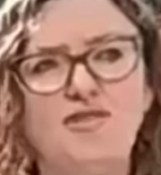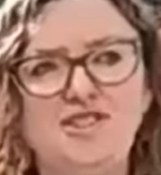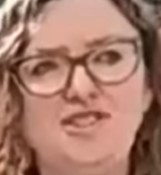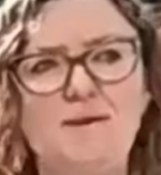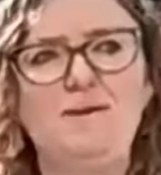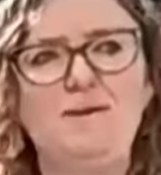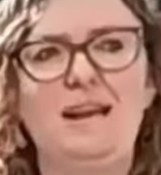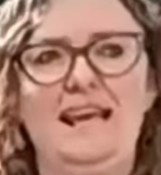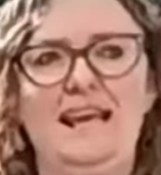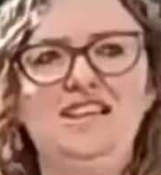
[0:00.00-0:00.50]

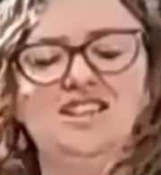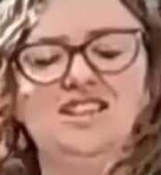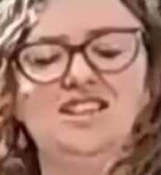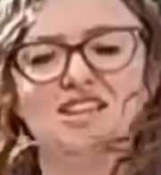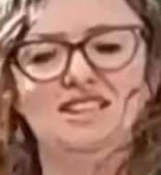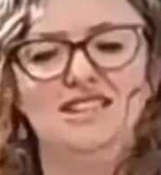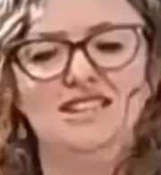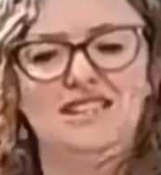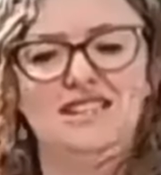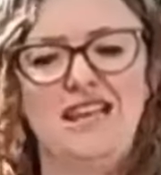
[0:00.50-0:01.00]

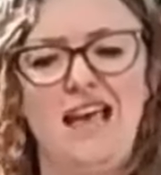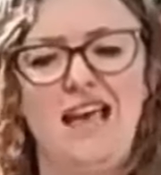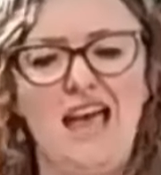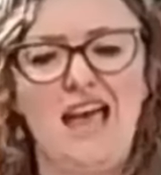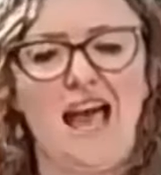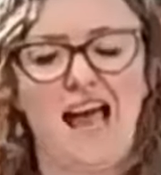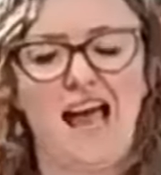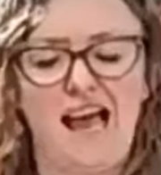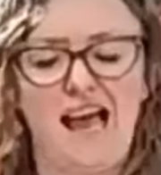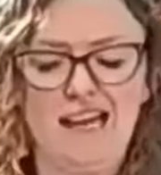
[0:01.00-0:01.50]
simulations,
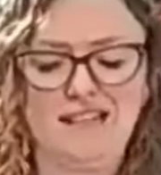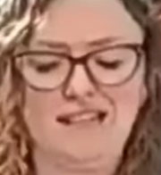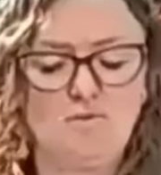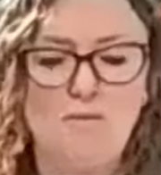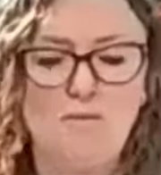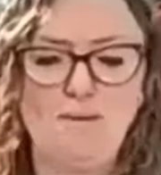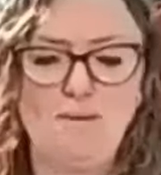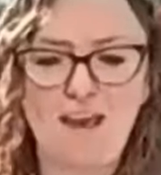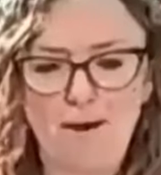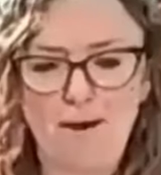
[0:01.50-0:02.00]
and we'll
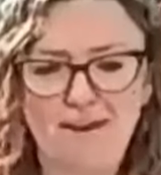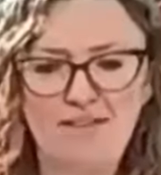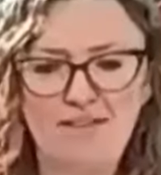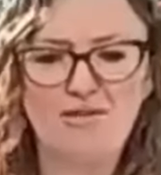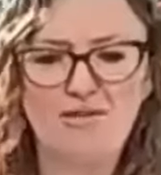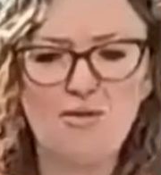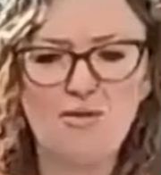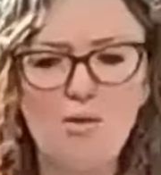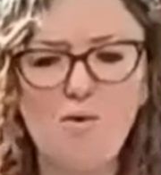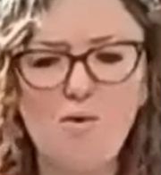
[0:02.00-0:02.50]
be going through
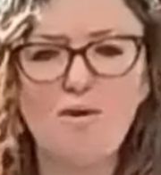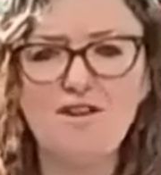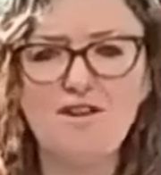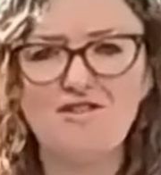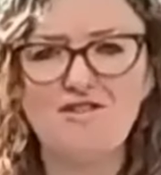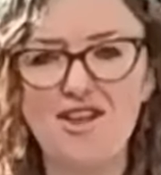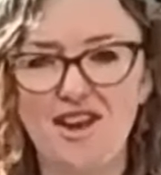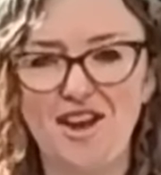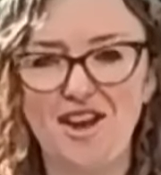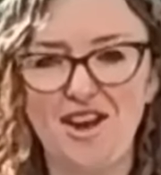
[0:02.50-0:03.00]
all of
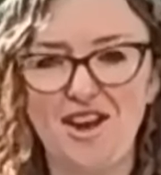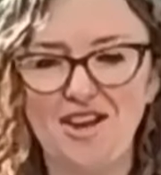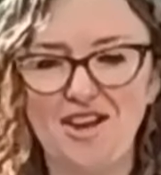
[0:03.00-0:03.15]
those.